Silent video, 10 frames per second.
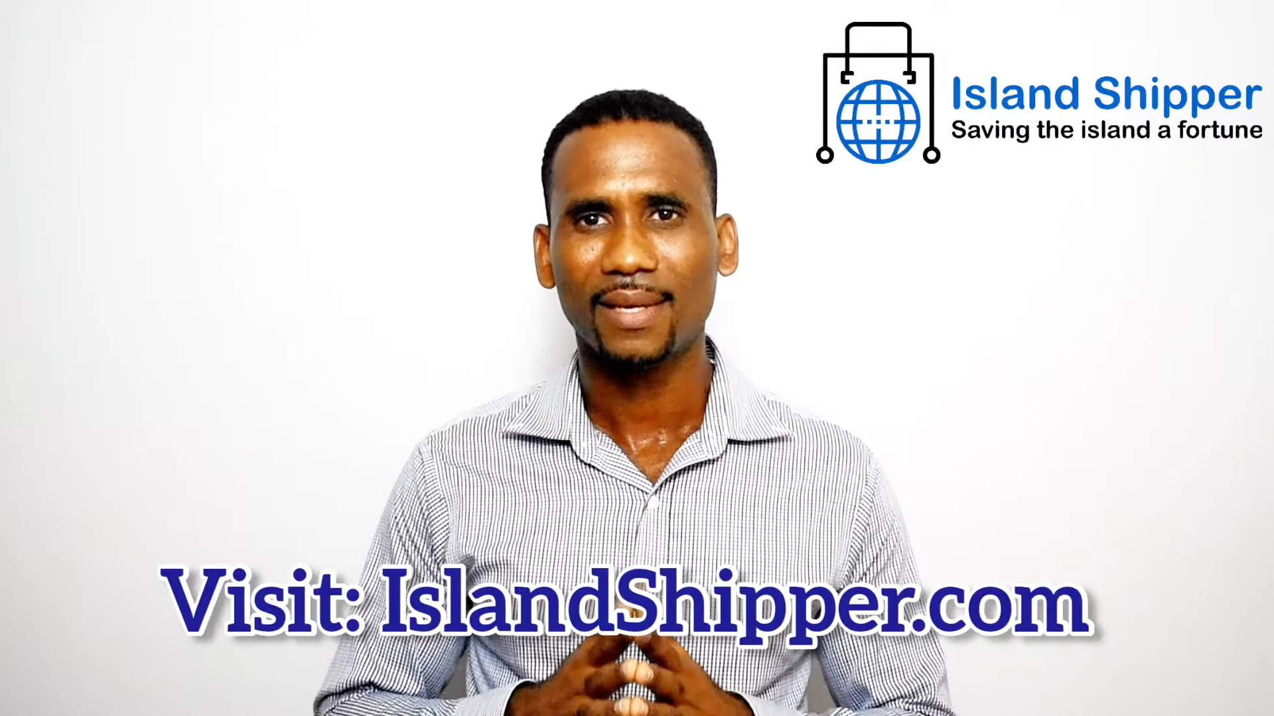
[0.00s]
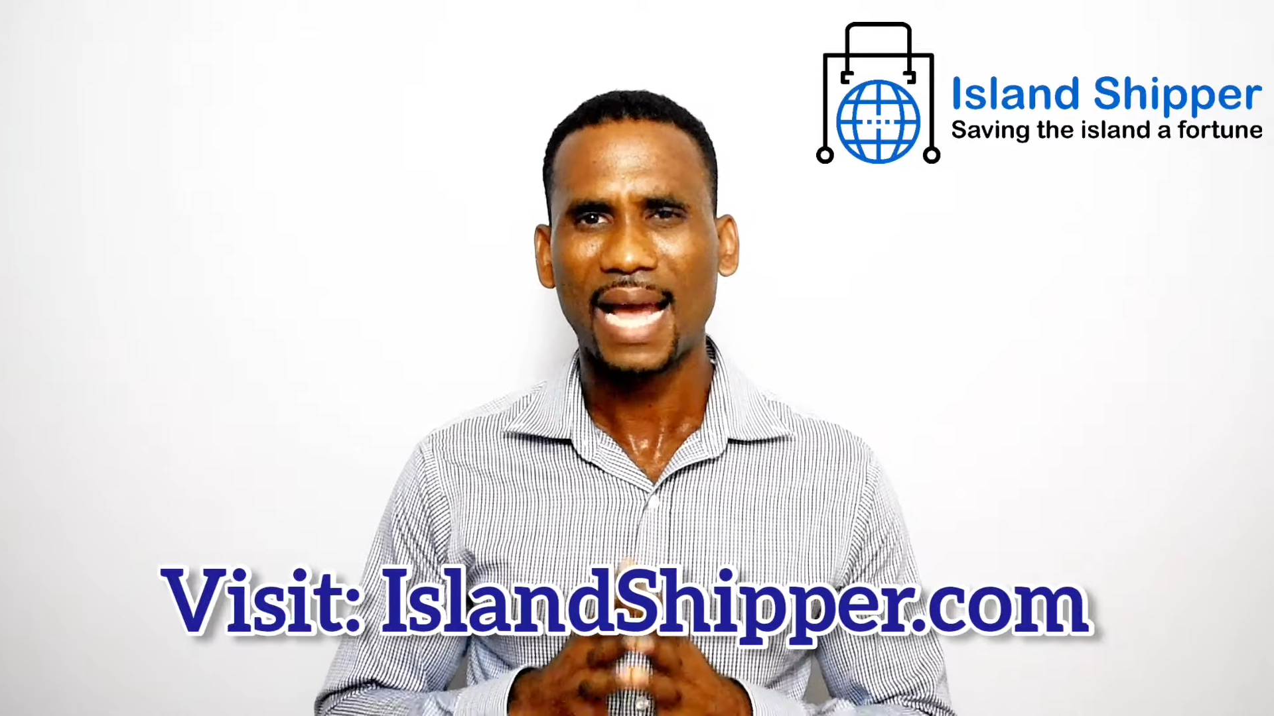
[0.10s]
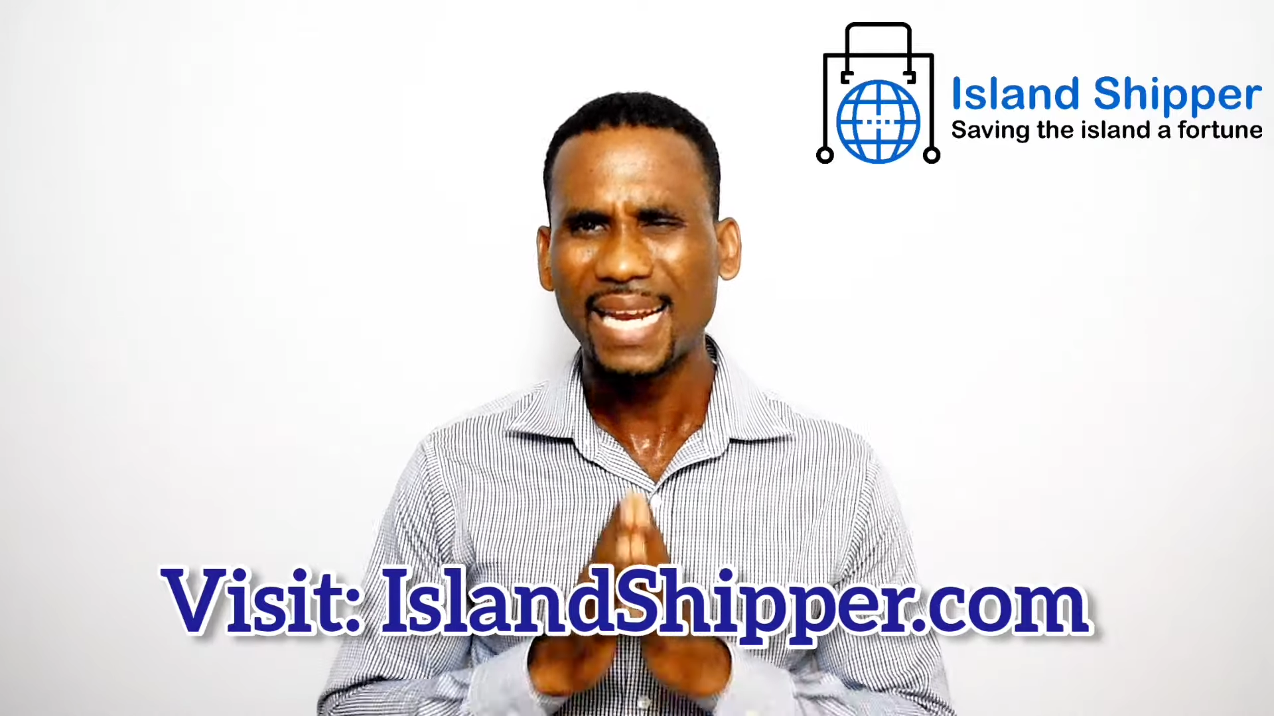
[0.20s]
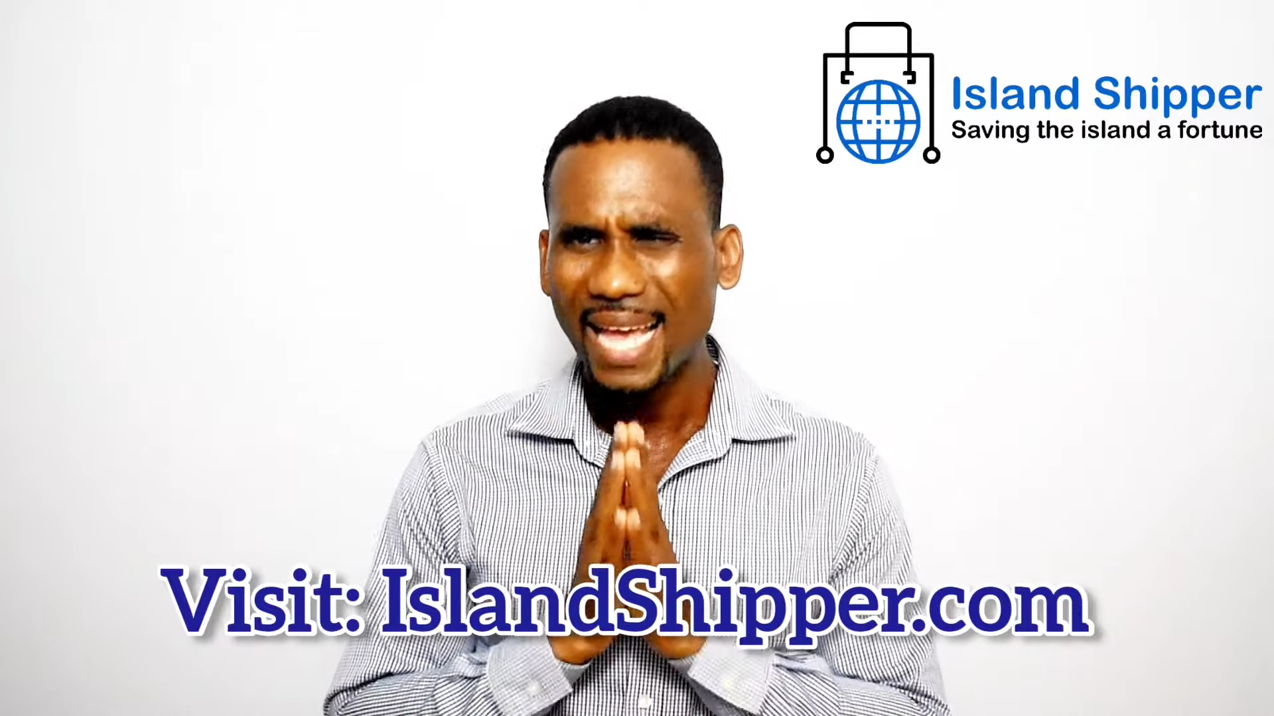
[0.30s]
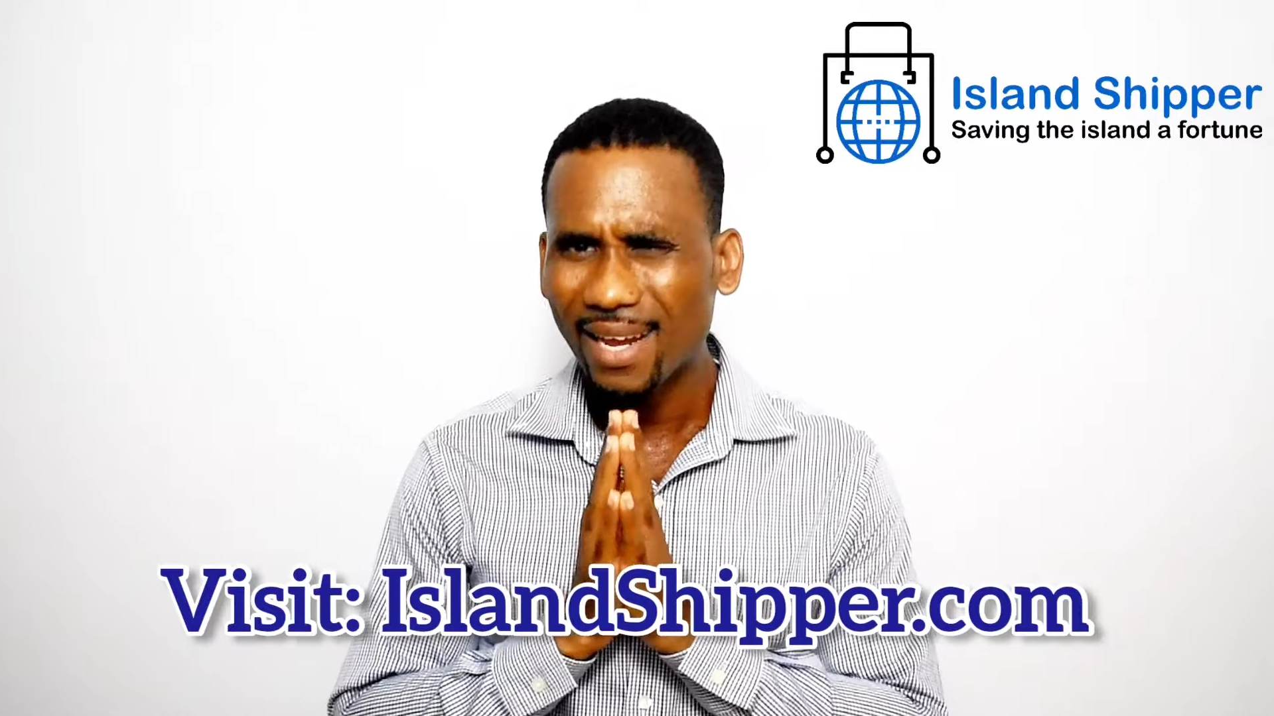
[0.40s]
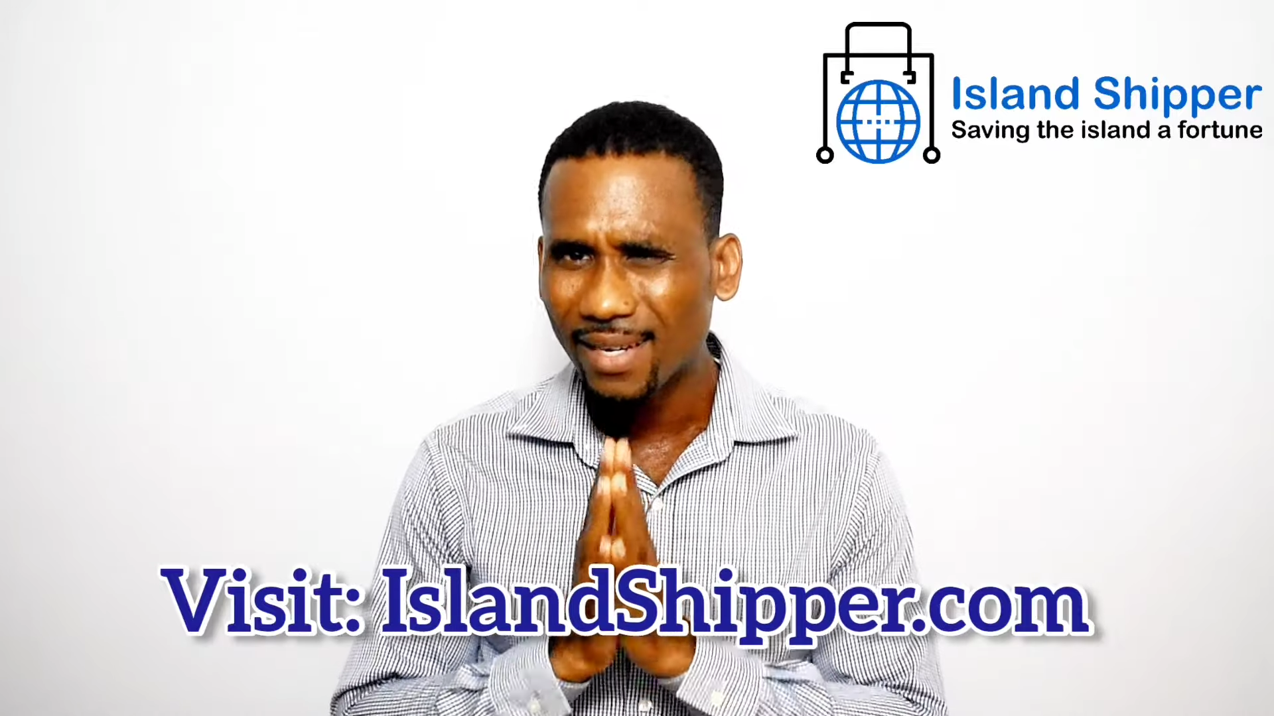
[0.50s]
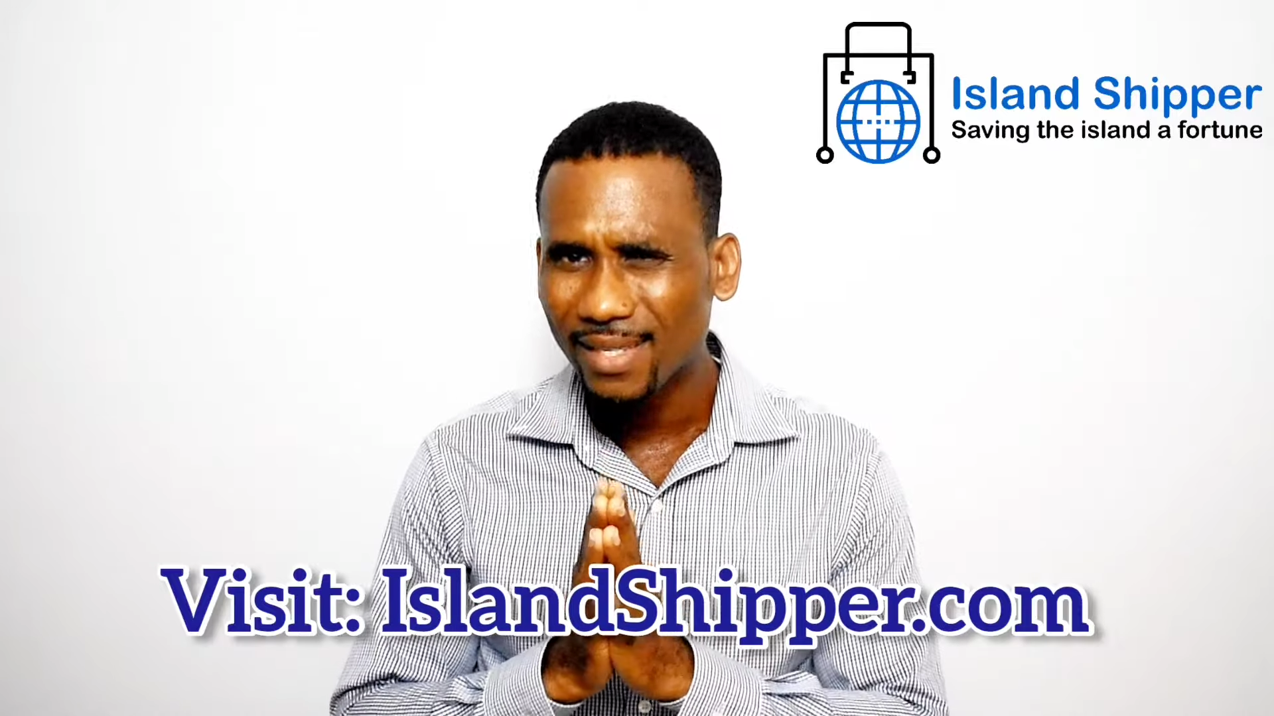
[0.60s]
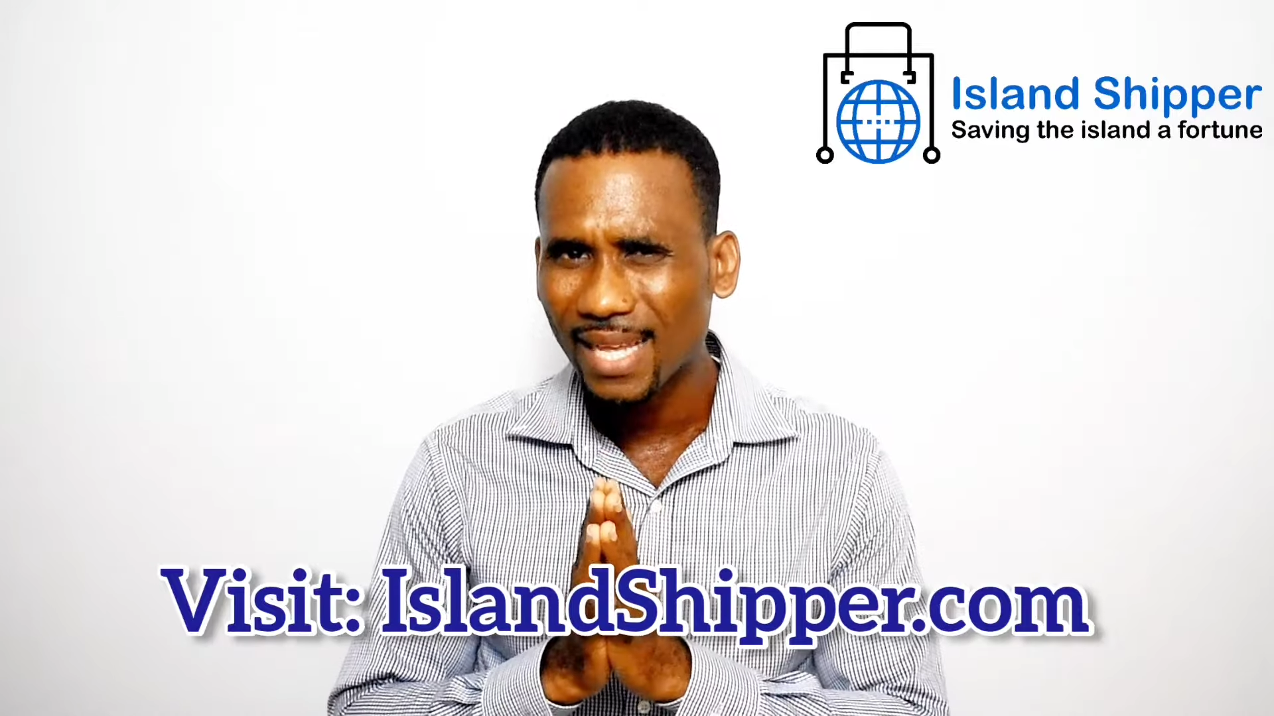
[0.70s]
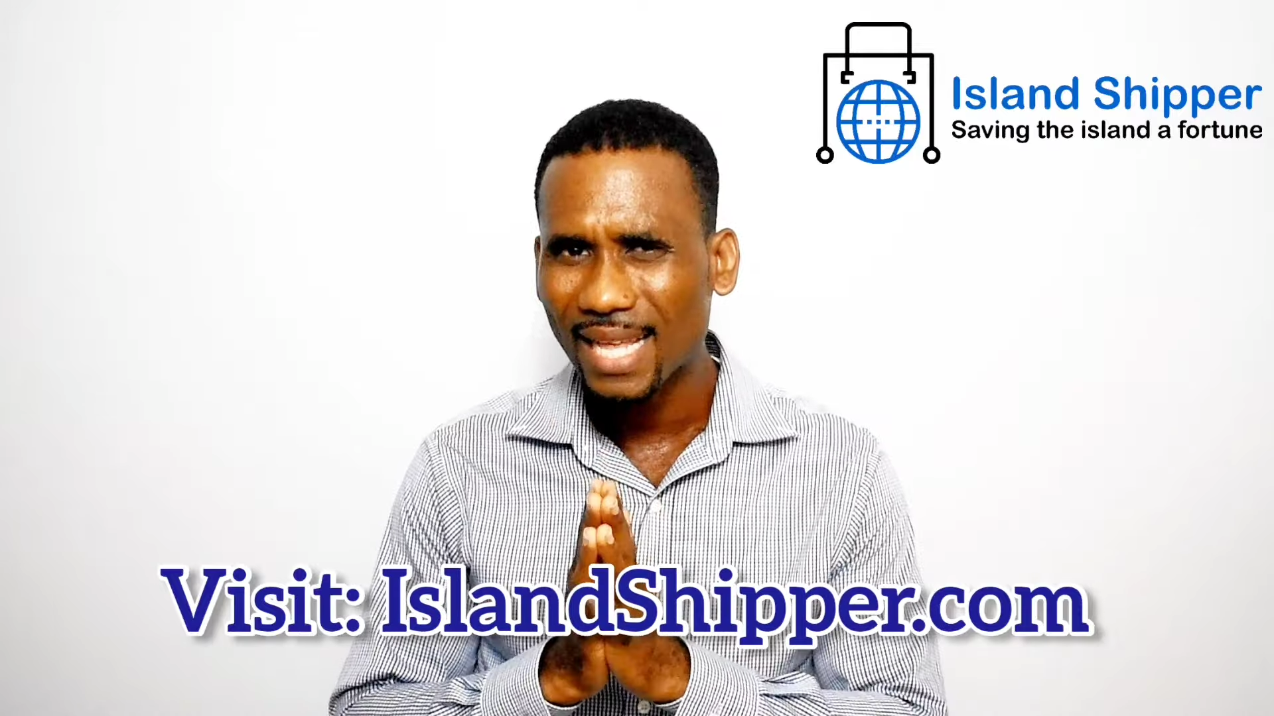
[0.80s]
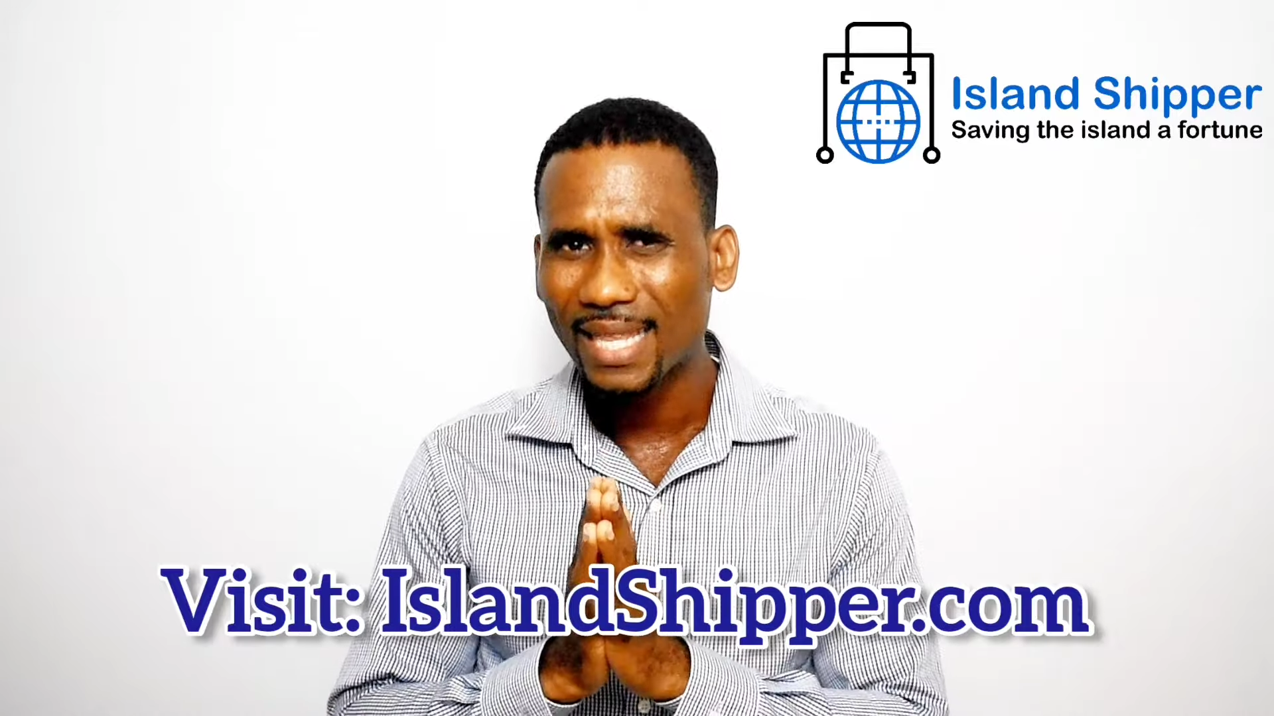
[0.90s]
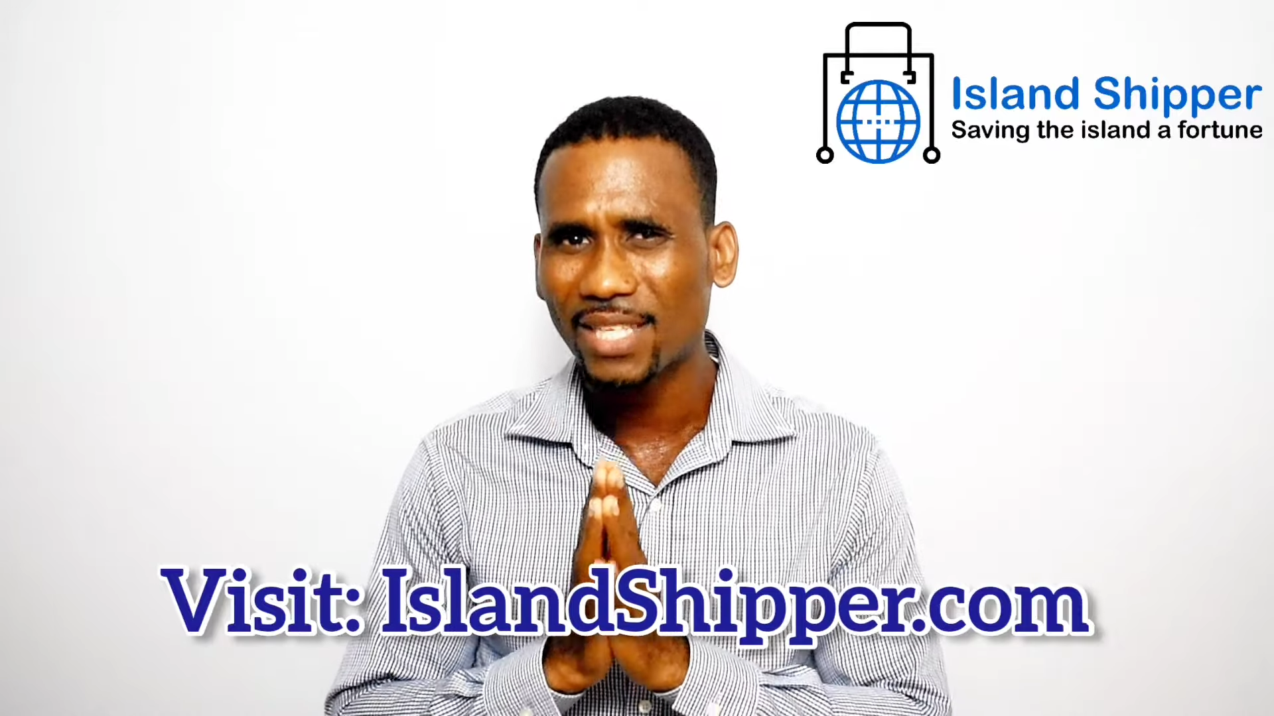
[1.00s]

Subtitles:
And I understand